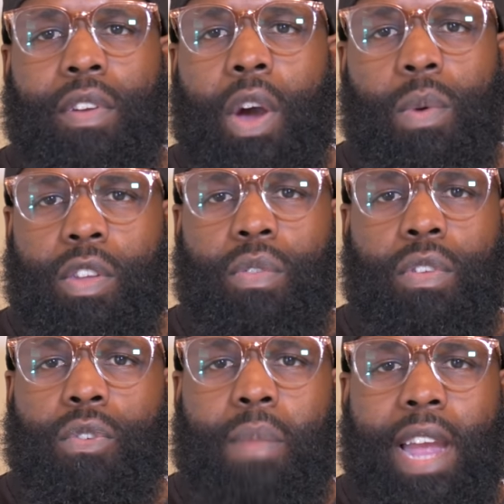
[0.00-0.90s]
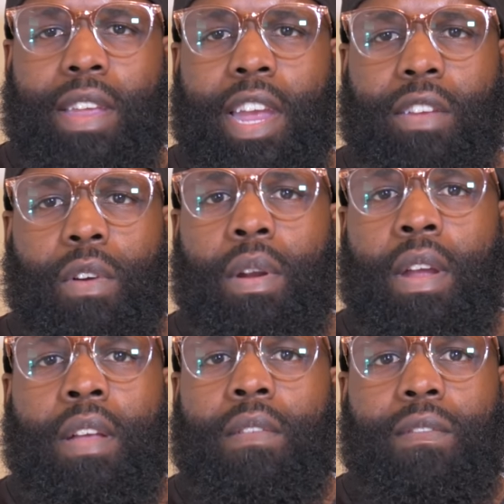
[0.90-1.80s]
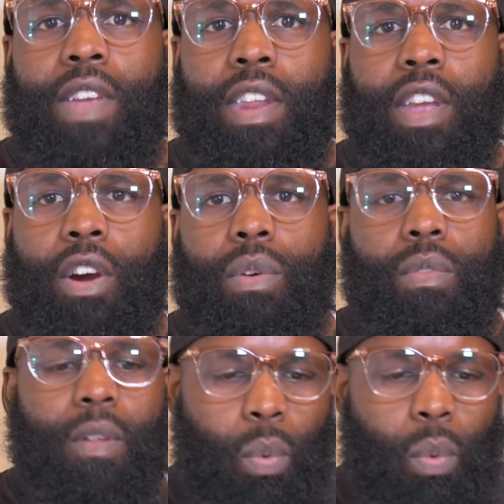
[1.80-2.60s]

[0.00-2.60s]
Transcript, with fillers: know when YouTube might yank your videos.